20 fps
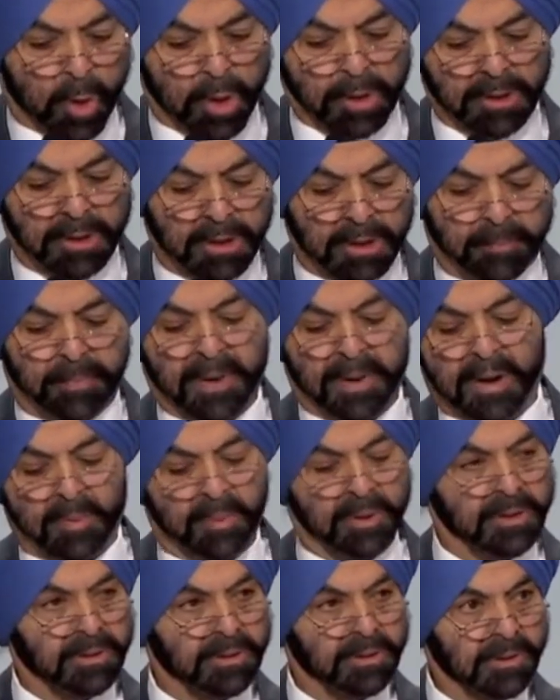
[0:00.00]
water,
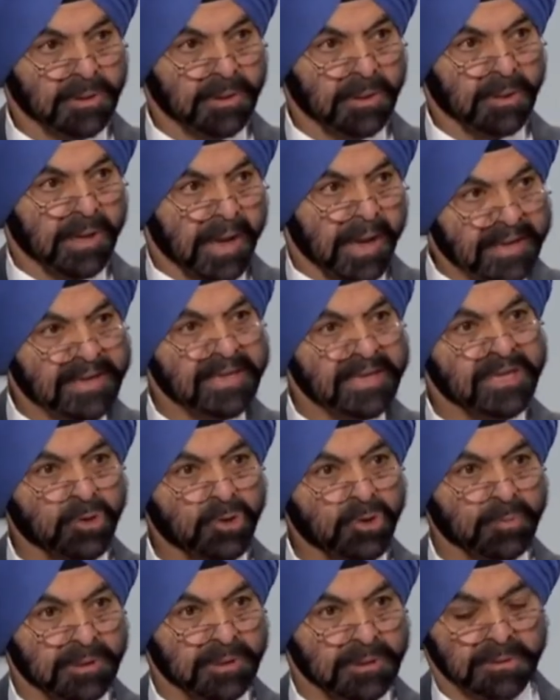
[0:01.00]
power, and
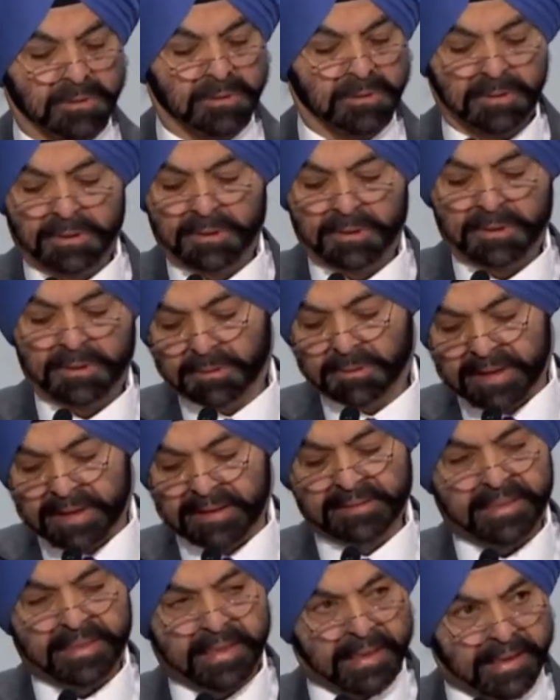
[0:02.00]
human,
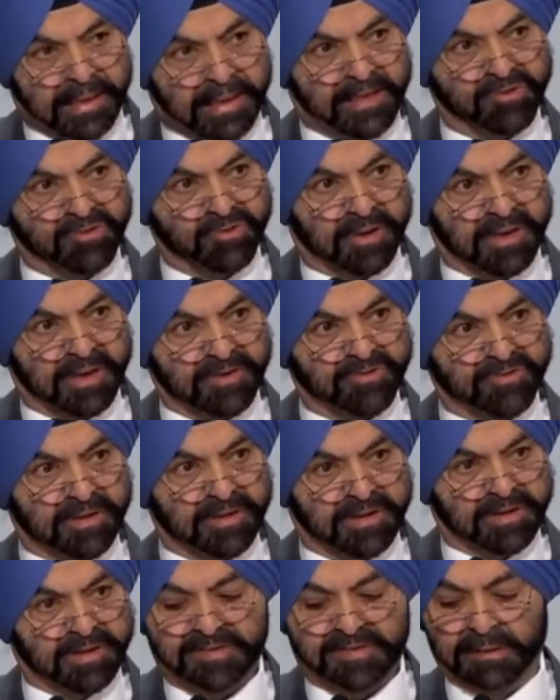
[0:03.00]
healthcare, education,
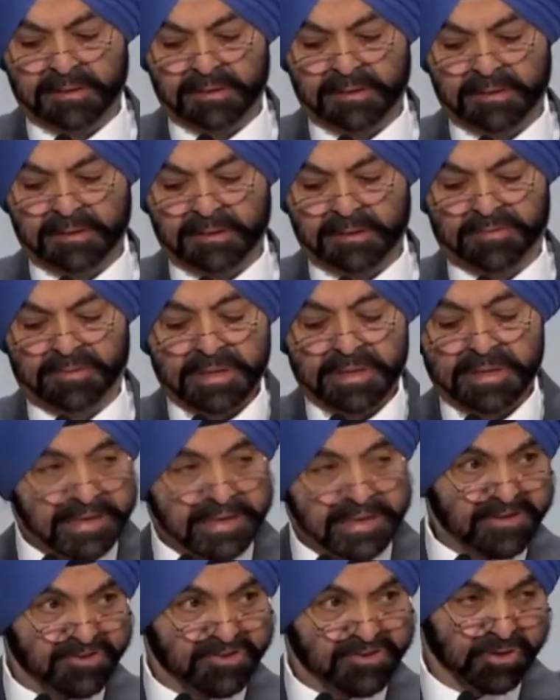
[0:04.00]
and skills,
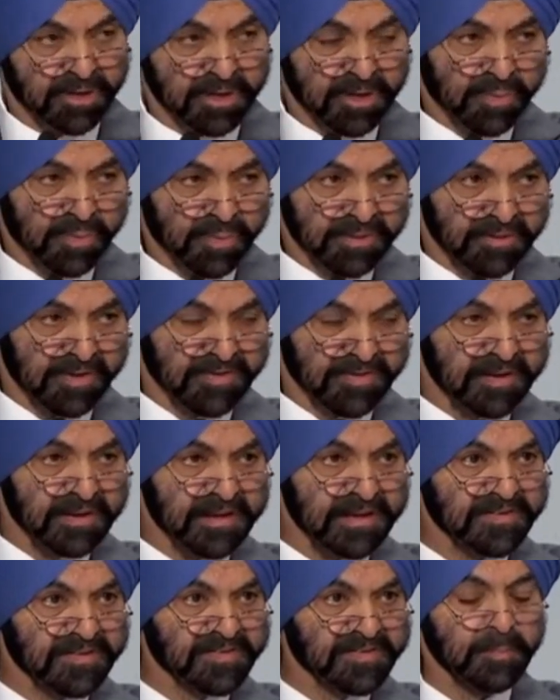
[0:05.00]
each
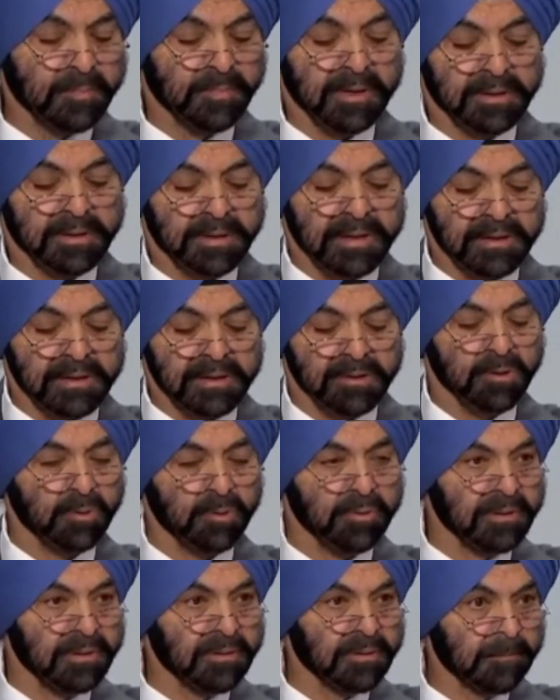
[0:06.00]
with resiliency built
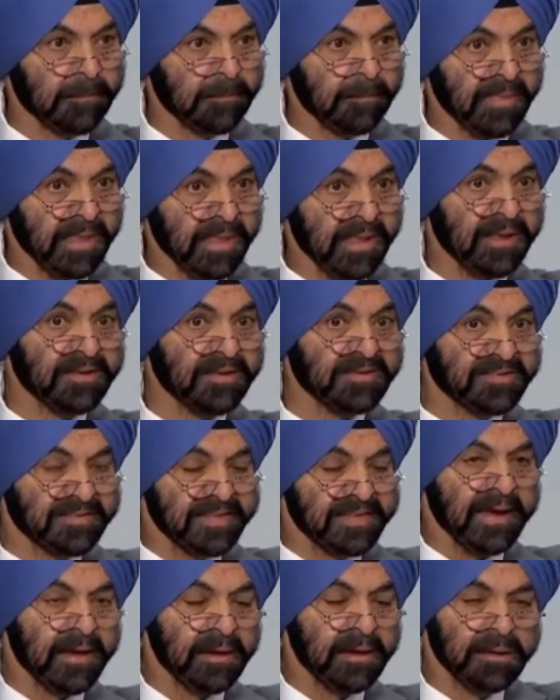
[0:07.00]
into it.
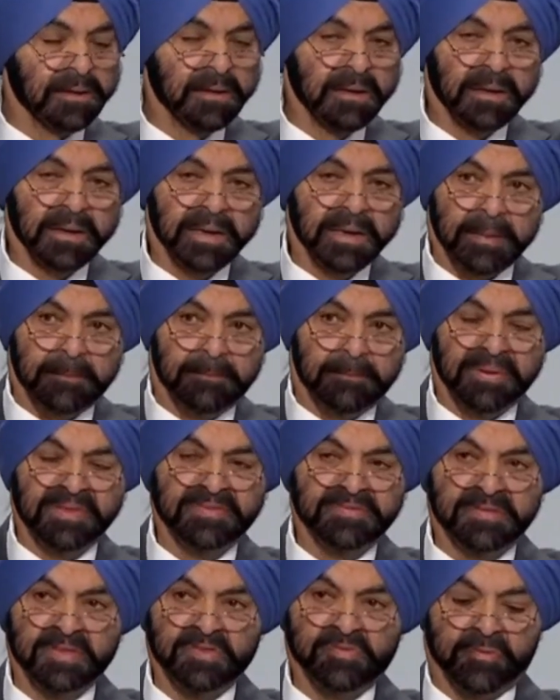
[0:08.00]
Second,
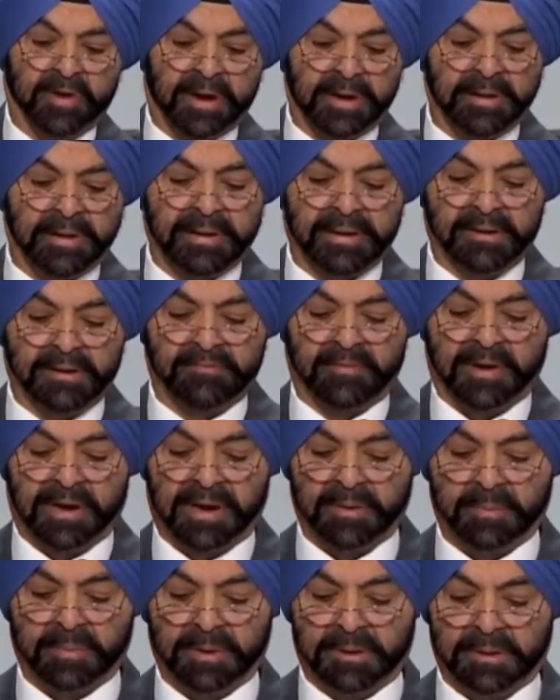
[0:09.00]
a business-friendly
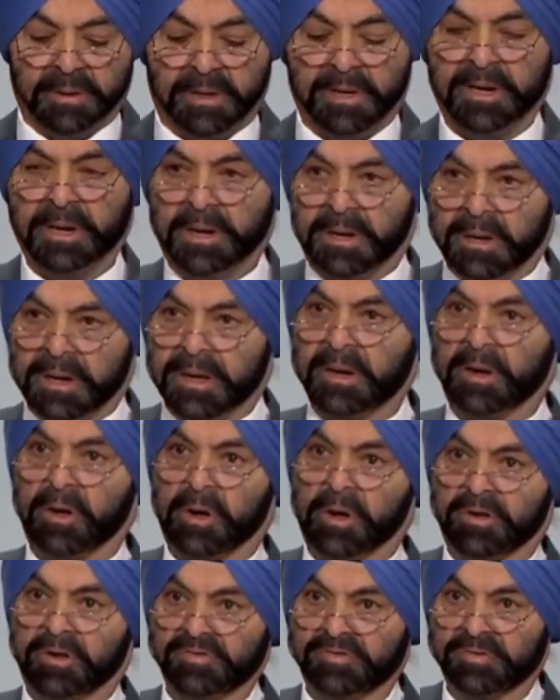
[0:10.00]
environment,
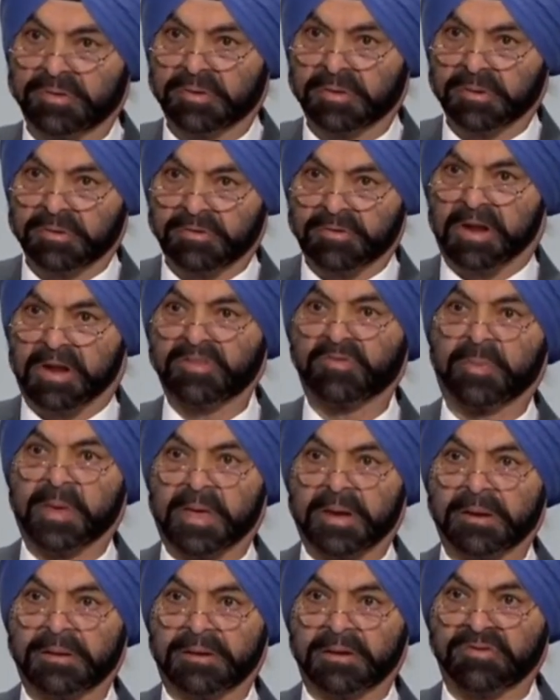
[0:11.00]
clear laws,
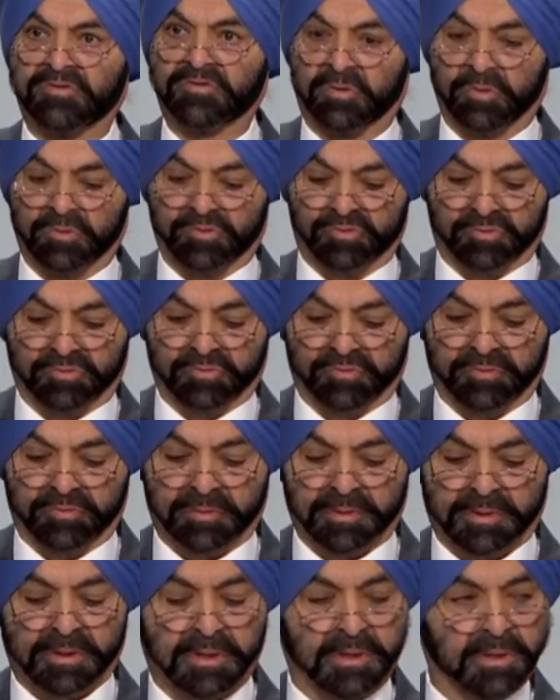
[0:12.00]
transparent
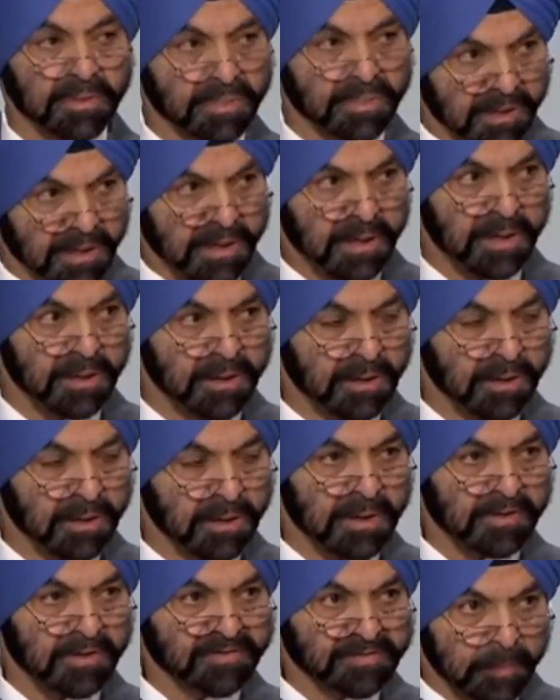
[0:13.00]
institutions. Third,
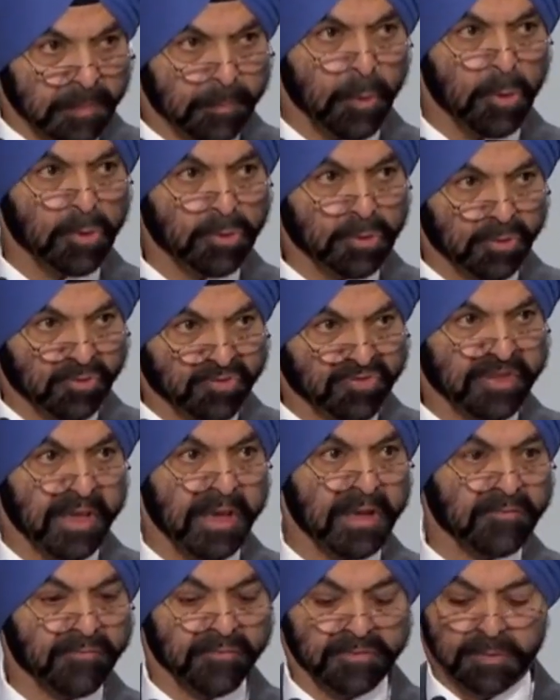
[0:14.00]
support to
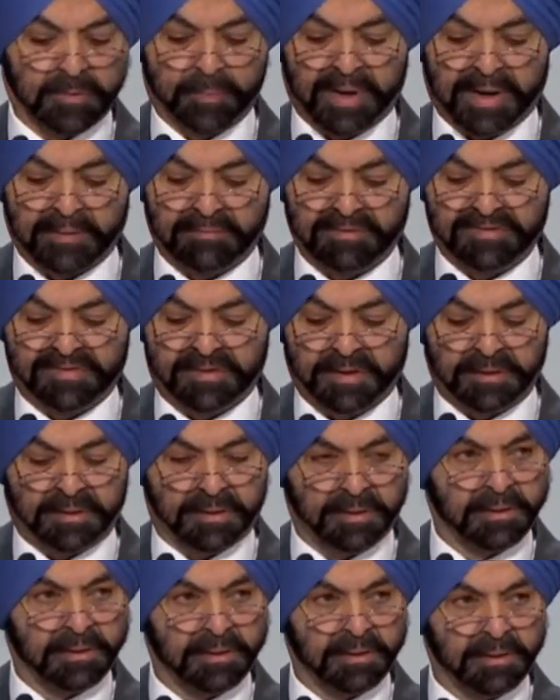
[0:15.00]
scale for the private
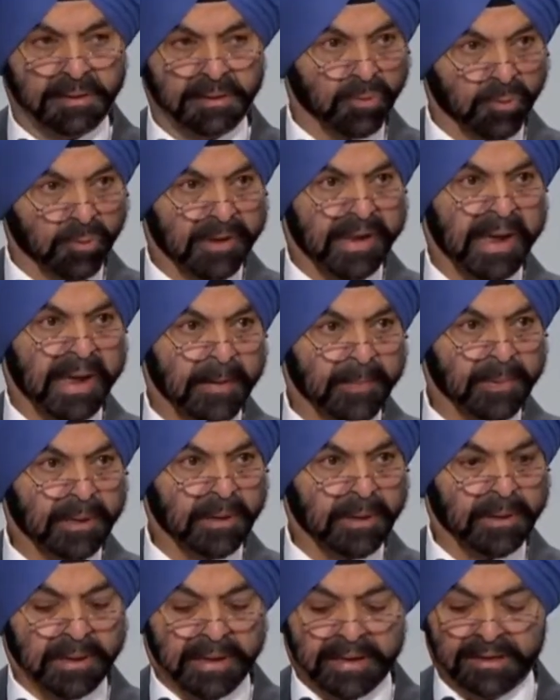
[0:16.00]
sector through
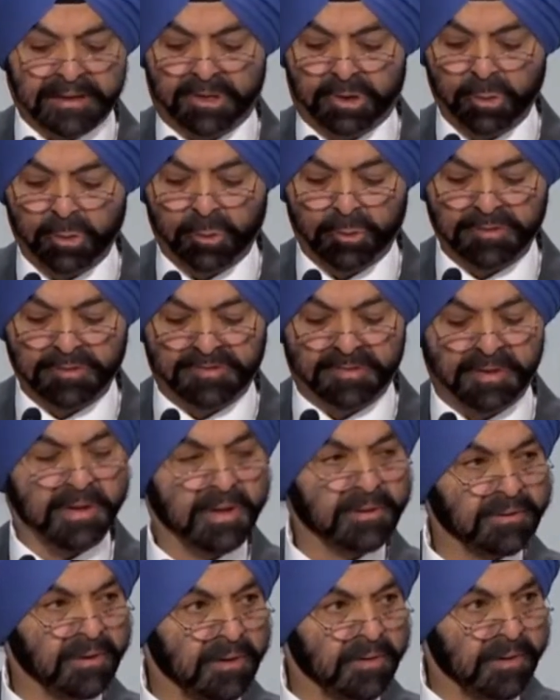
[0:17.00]
capital and tools
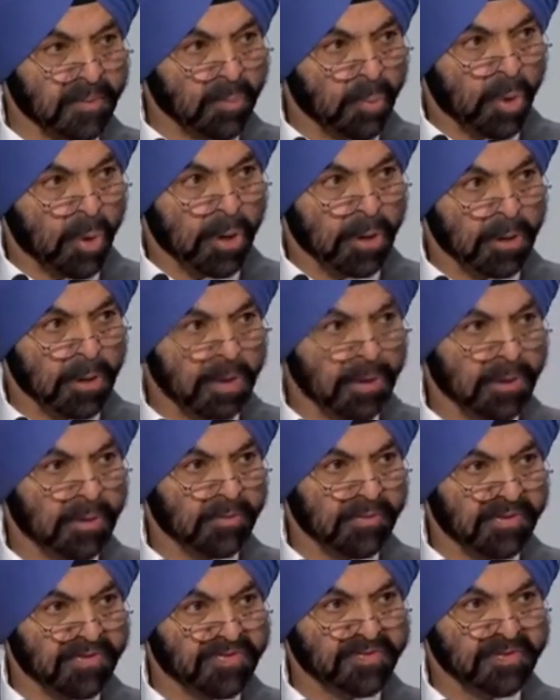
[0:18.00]
that reward
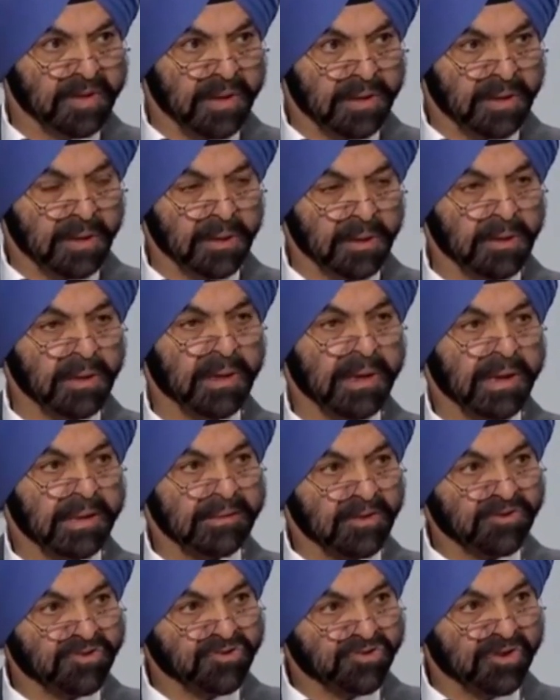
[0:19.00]
risk-taking and
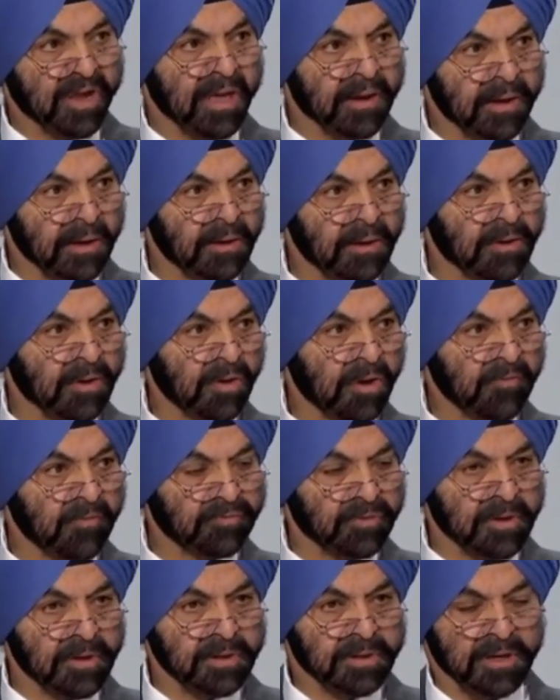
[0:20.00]
the sharing of
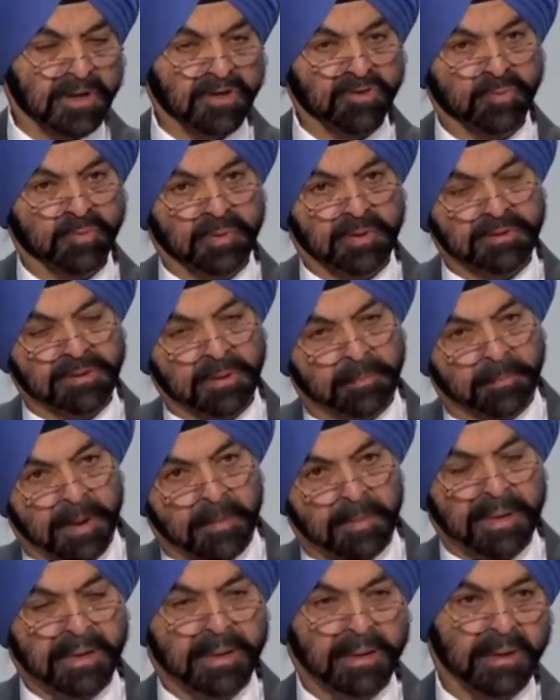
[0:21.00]
the returns between the
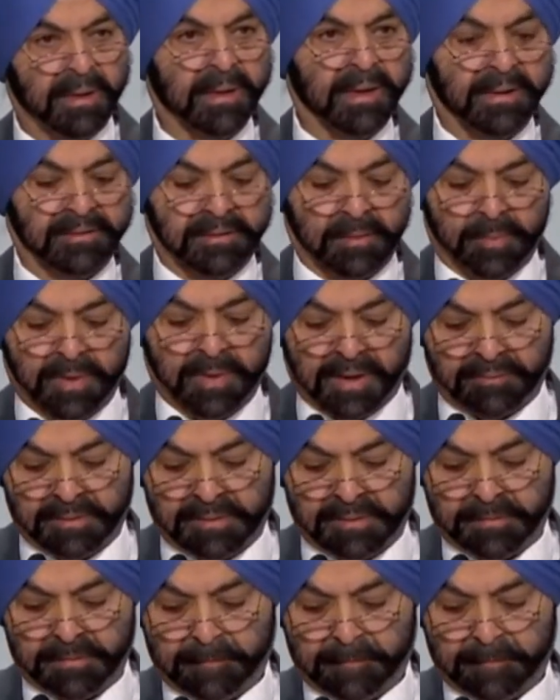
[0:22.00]
public and the private.